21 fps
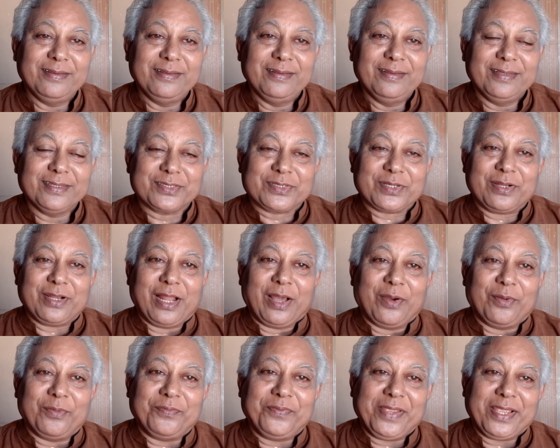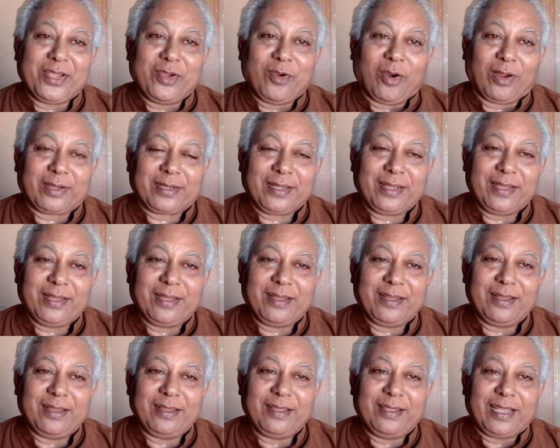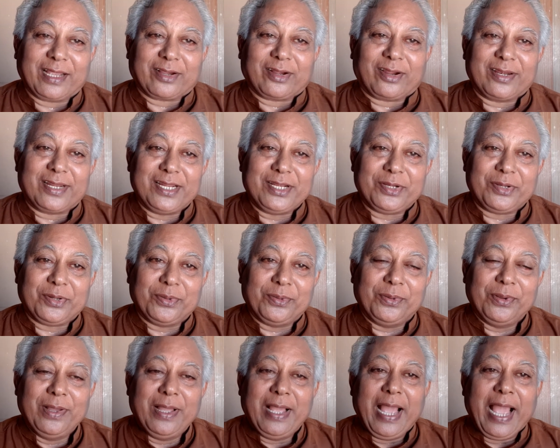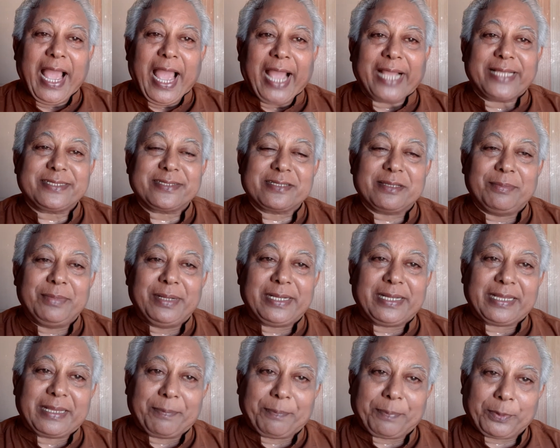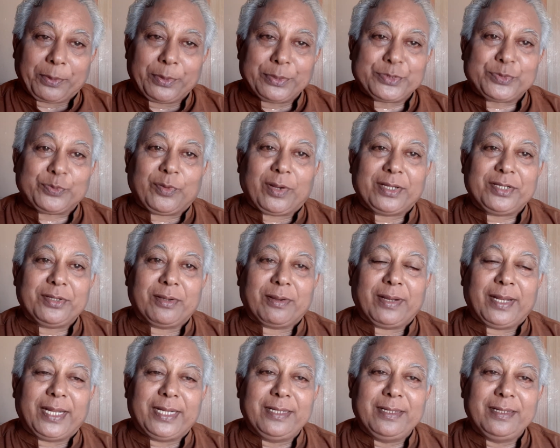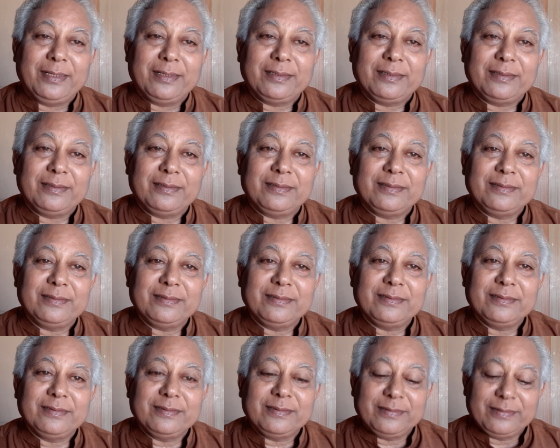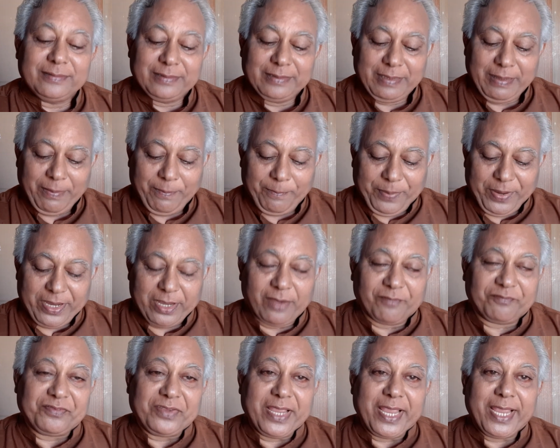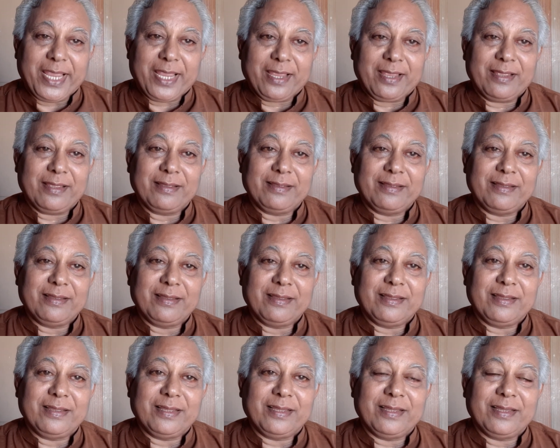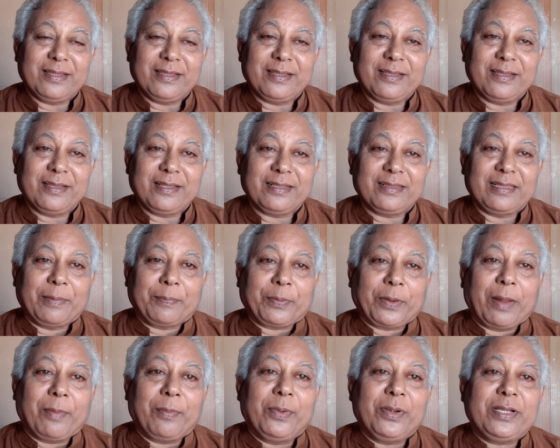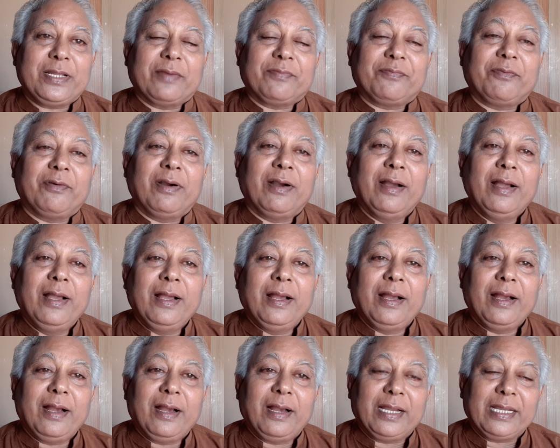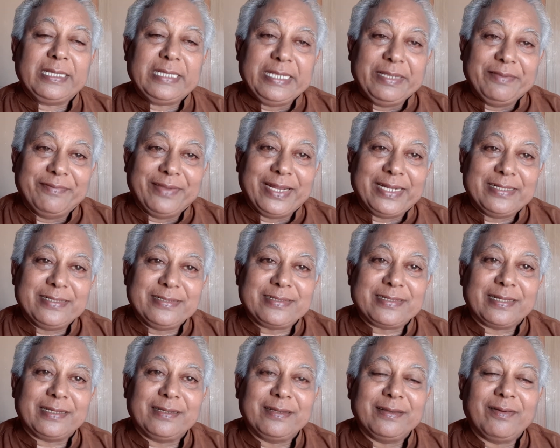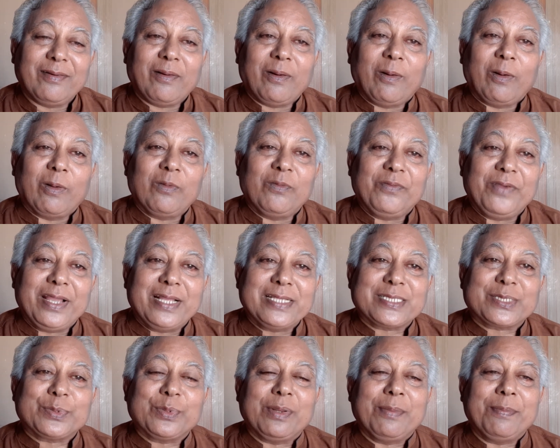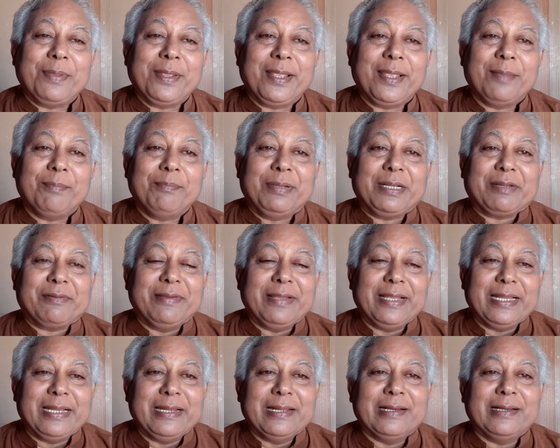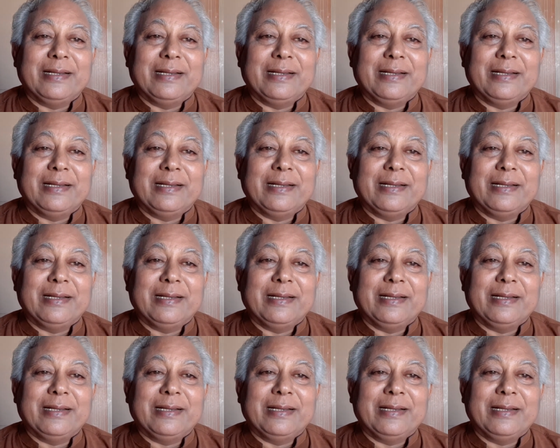So now we got, according to axiomatic approach, what you have learned? P of E, the probability of event always will be between